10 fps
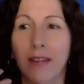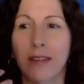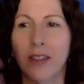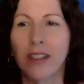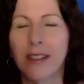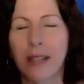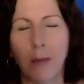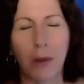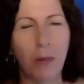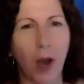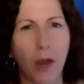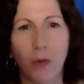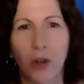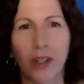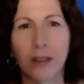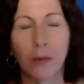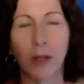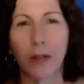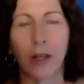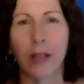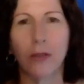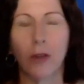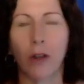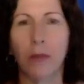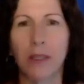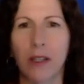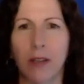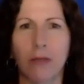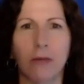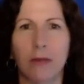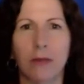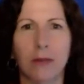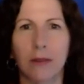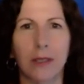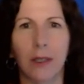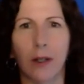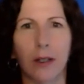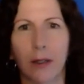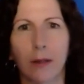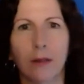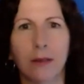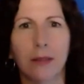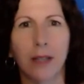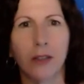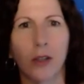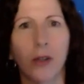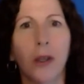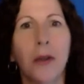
So this is how my mind works. No wonder I drove myself, a little nutso.